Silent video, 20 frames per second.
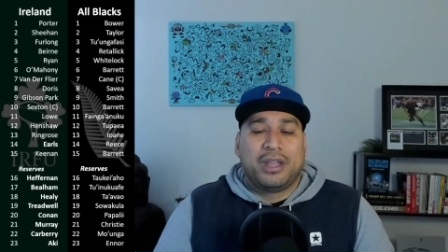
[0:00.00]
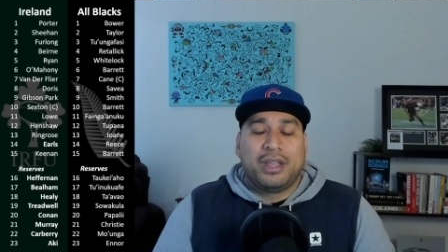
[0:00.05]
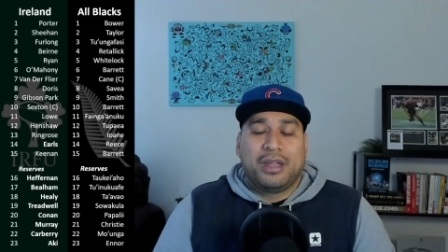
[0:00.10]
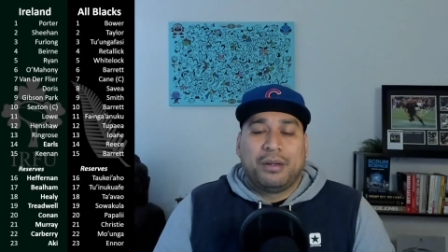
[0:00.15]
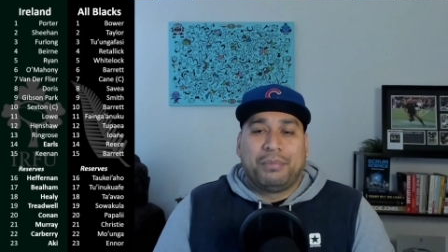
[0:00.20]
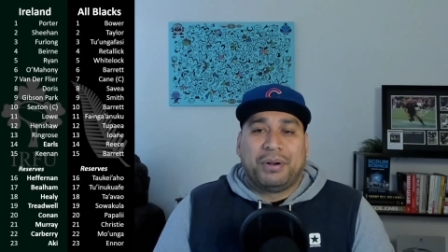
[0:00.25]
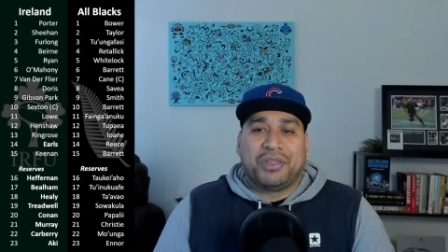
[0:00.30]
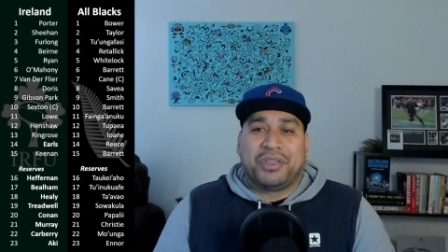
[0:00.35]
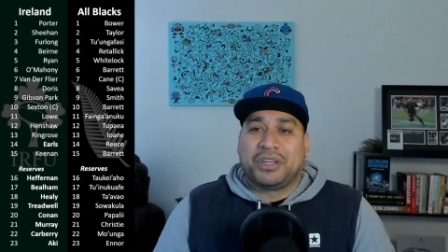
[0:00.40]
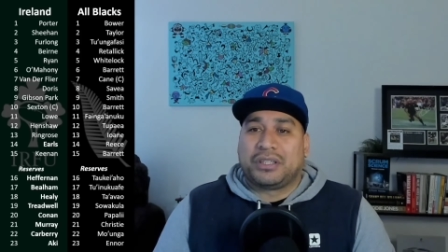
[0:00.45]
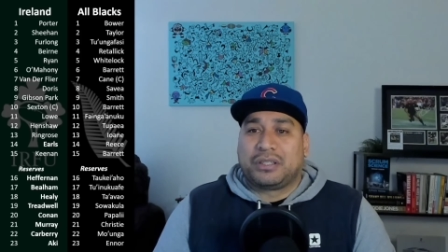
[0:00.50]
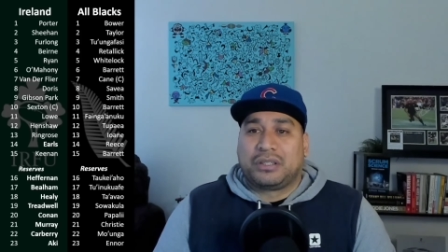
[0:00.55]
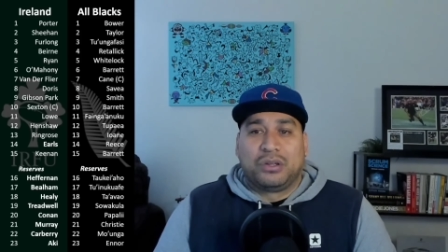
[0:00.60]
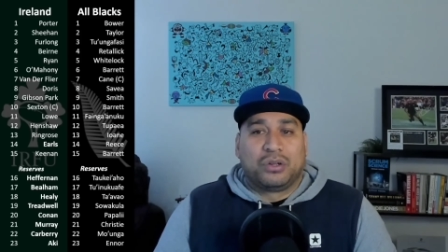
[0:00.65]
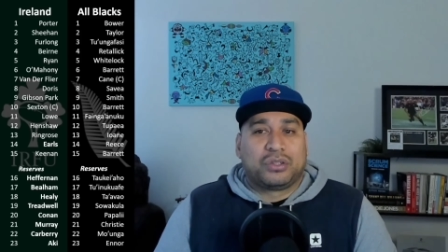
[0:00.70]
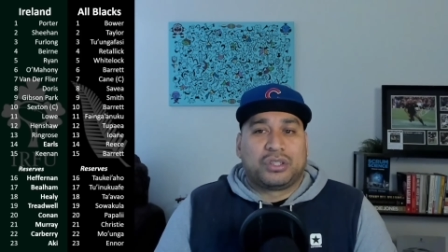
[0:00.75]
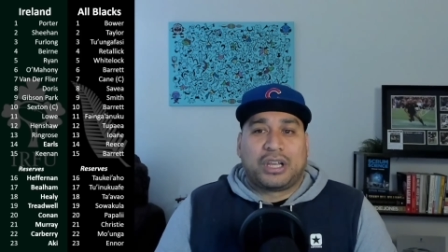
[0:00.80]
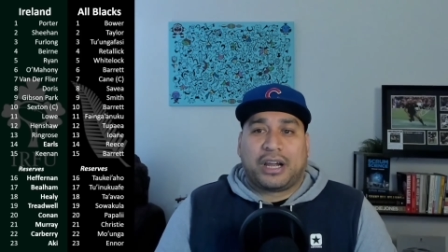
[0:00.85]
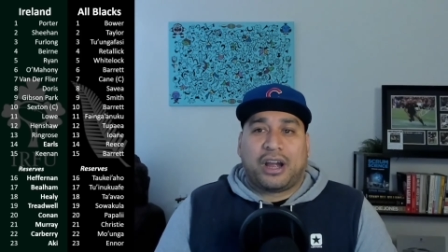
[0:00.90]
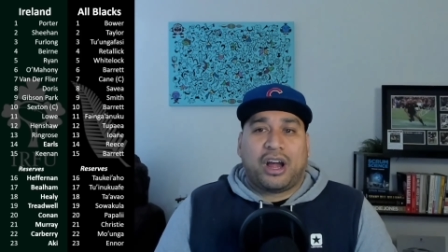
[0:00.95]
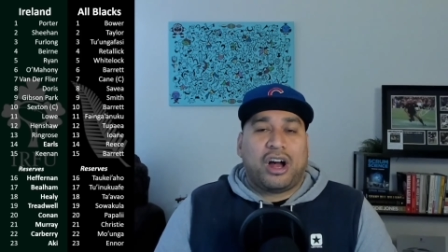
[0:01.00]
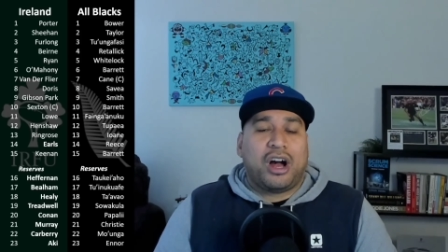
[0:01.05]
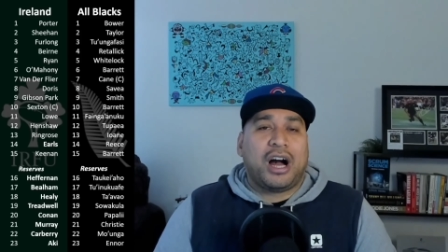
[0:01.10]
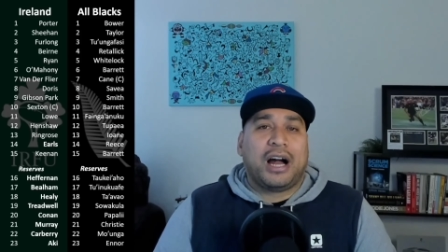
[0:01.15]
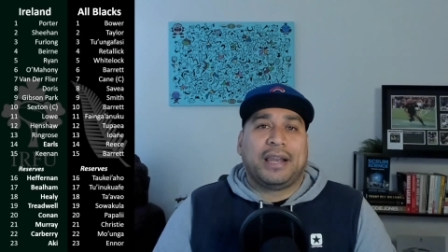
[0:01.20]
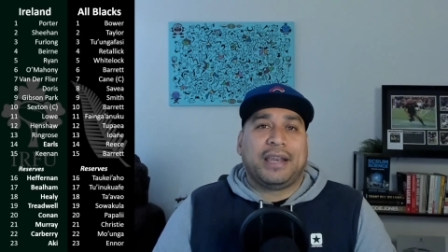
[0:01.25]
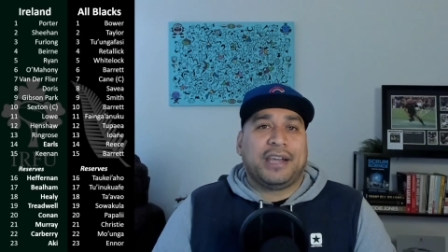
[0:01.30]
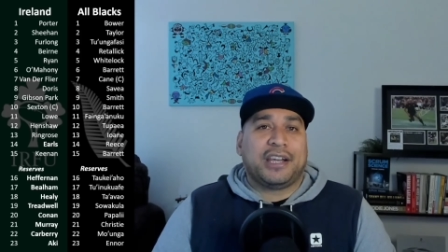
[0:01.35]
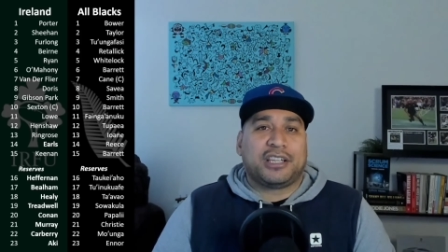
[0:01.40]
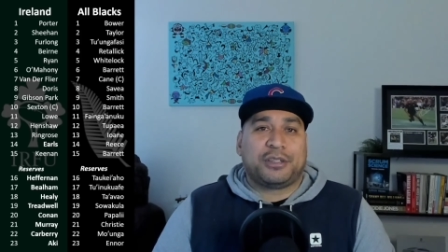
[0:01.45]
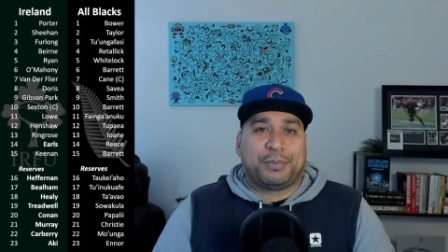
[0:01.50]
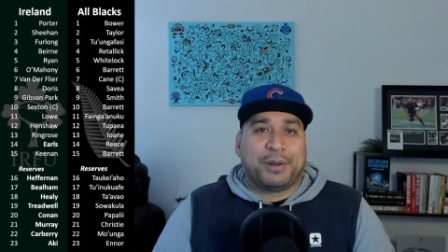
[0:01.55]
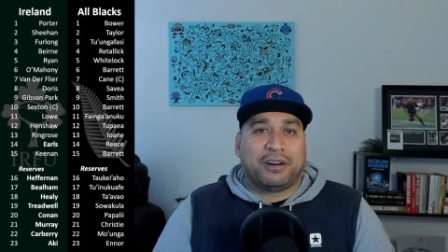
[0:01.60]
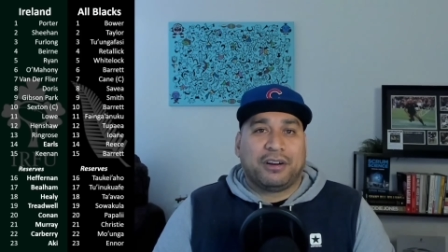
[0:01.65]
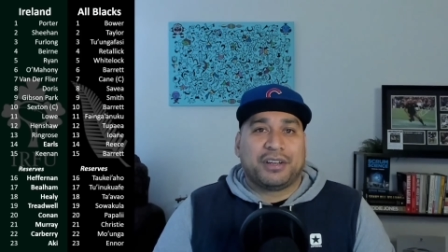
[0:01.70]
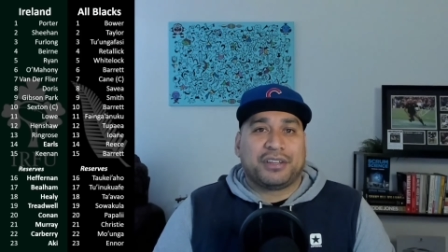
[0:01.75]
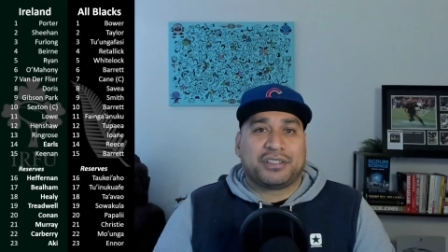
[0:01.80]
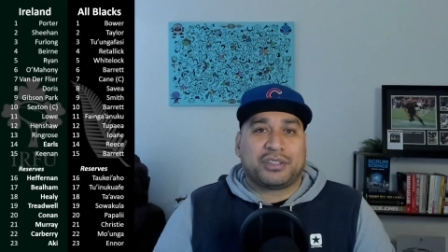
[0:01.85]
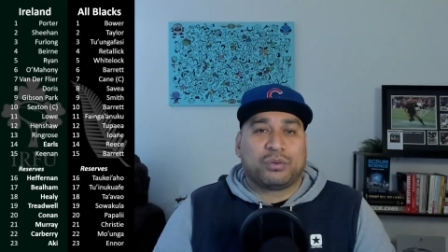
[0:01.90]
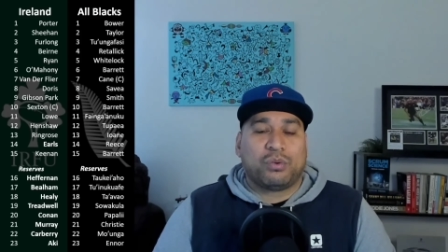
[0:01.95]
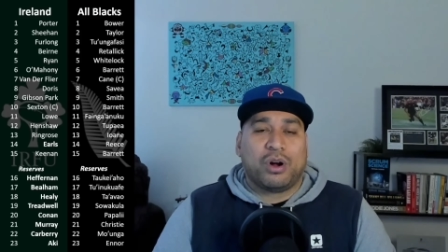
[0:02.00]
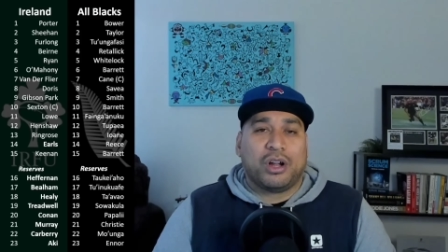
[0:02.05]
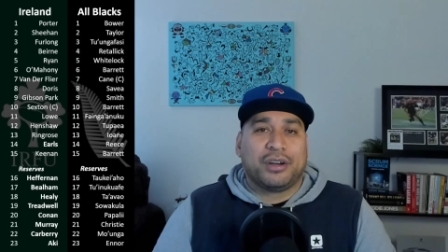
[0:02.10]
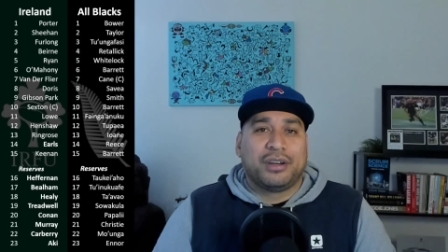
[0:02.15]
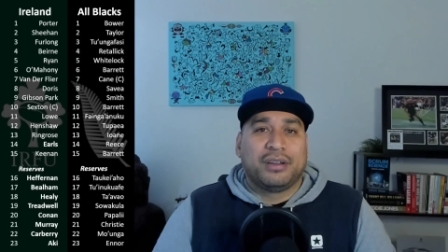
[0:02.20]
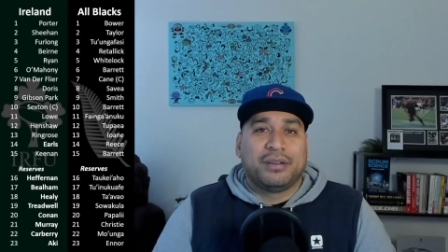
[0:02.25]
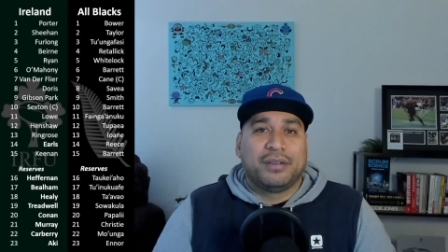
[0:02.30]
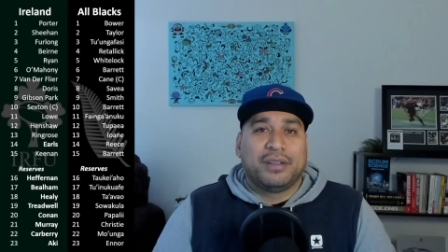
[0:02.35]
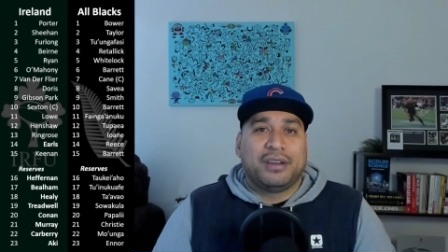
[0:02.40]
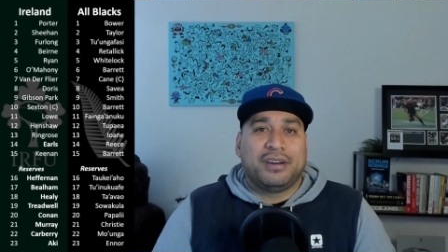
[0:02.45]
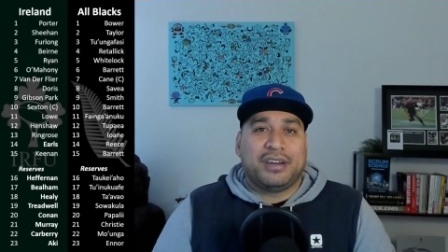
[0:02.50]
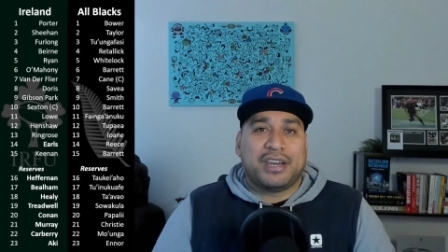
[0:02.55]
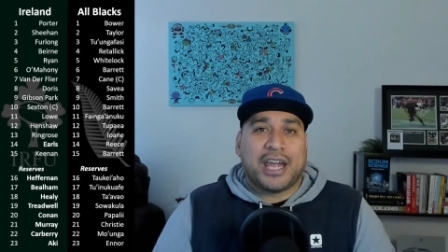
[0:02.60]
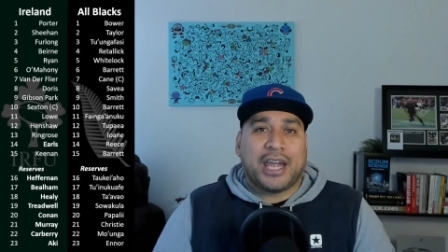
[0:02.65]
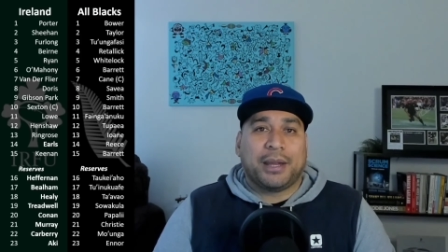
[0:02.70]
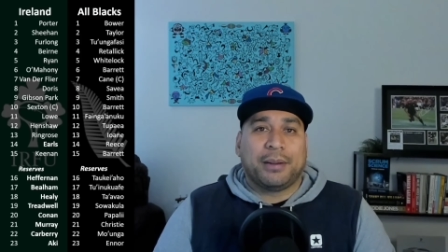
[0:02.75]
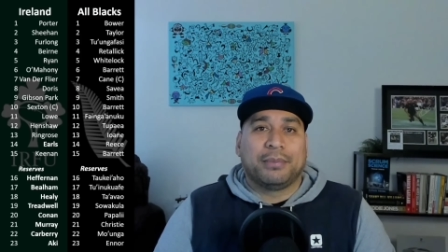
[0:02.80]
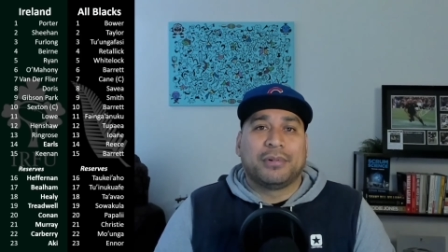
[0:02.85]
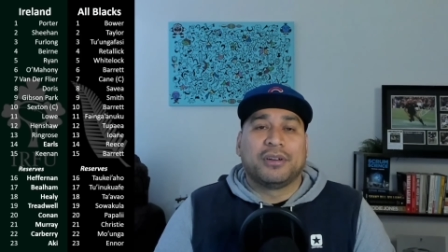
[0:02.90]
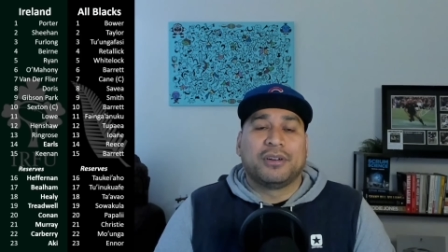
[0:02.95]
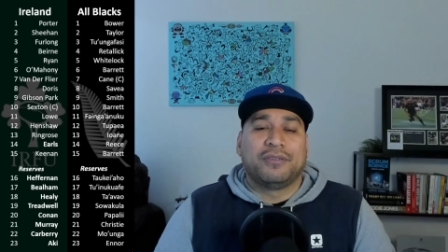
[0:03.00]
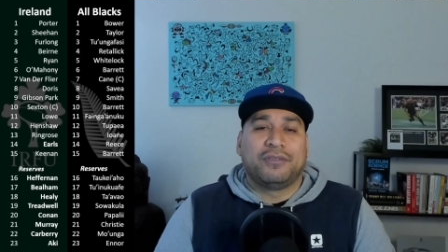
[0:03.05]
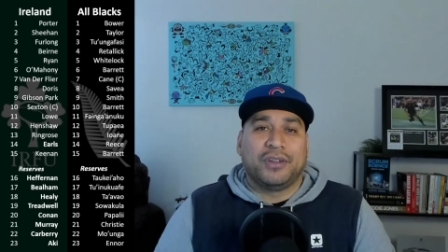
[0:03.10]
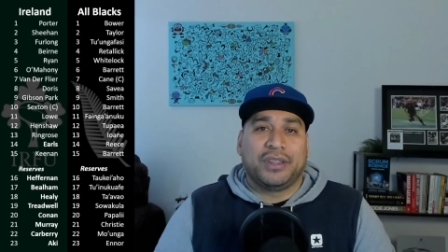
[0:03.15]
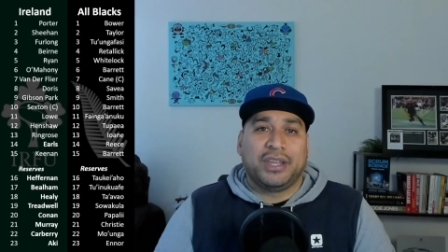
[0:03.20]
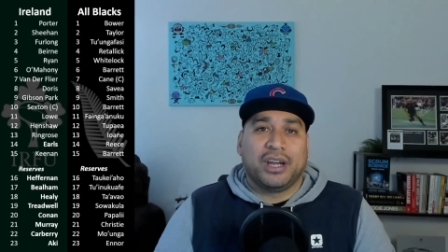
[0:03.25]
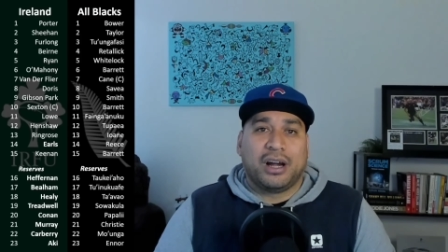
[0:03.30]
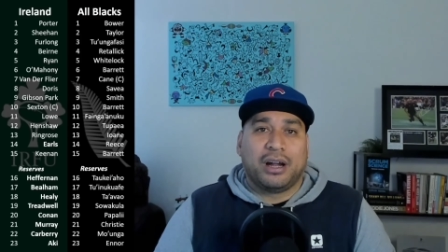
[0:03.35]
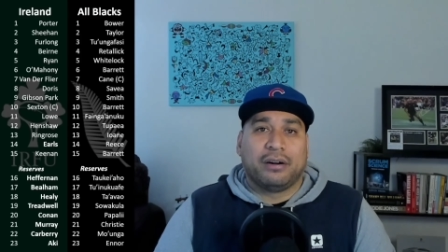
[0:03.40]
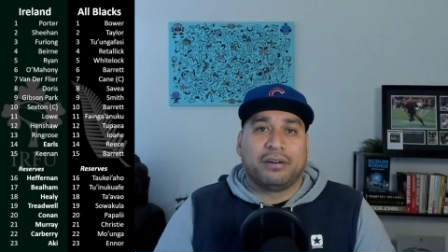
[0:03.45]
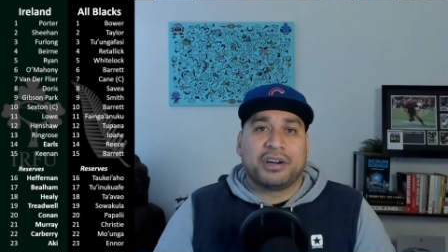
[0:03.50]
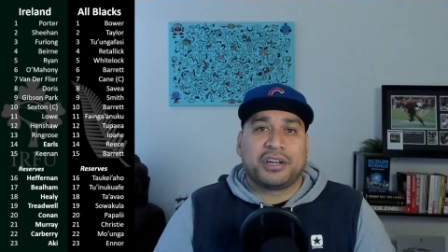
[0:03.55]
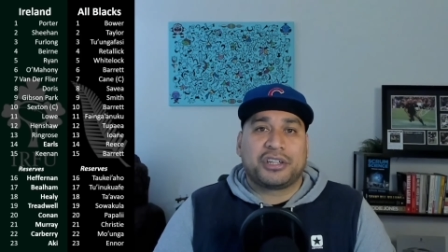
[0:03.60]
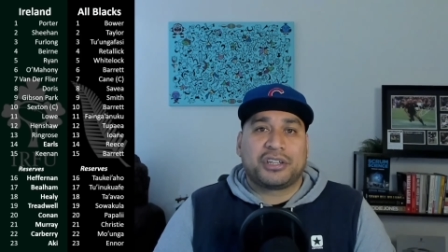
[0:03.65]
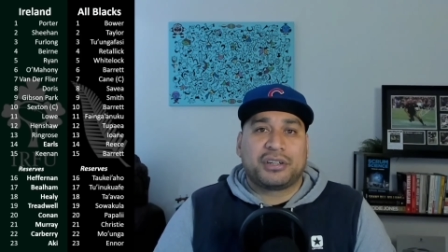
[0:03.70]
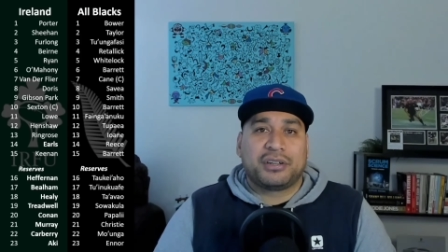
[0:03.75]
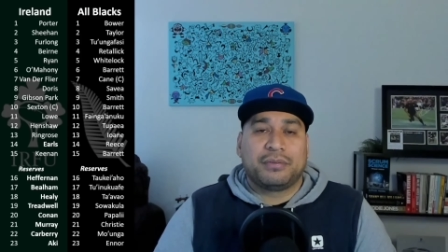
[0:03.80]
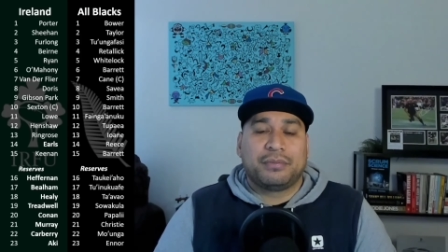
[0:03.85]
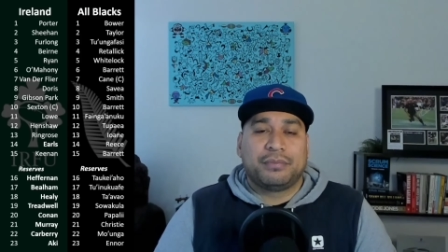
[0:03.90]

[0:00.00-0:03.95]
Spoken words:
But this looks like a highly experienced squad named for the Irish.